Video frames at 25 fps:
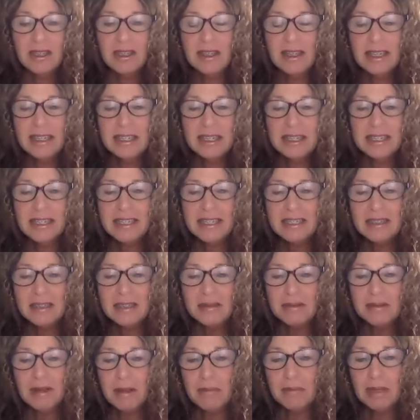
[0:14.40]

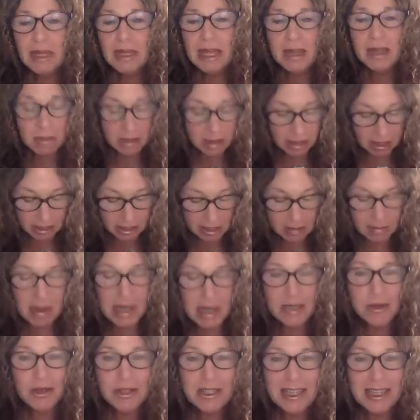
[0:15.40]
This, I'm playing with it, so I
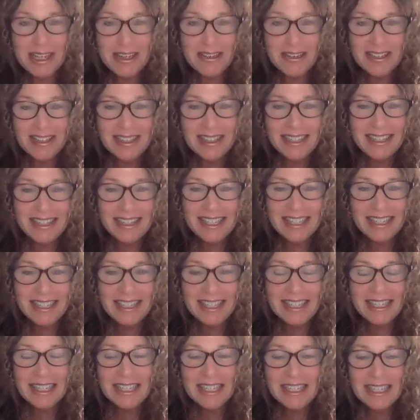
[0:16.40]
might as well tell you what this
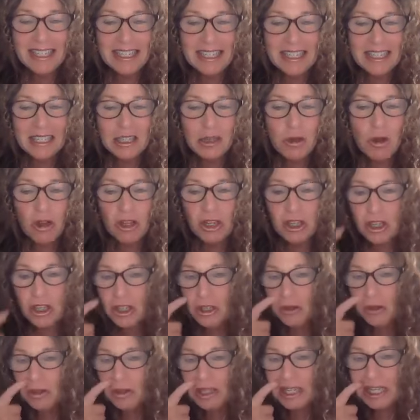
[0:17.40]
is. This is called a
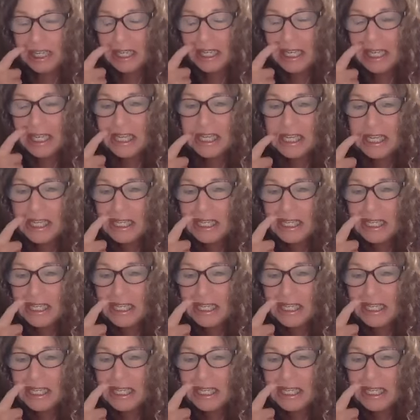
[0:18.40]
Q-Link.